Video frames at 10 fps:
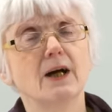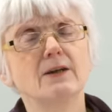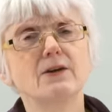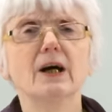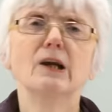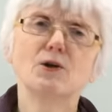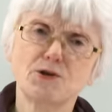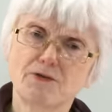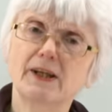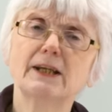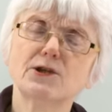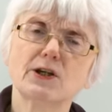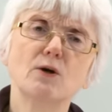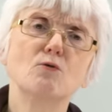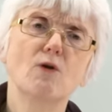and a lot of things
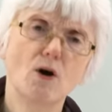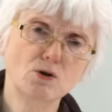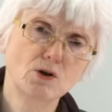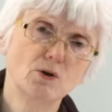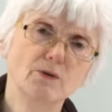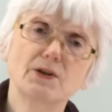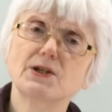go wrong all the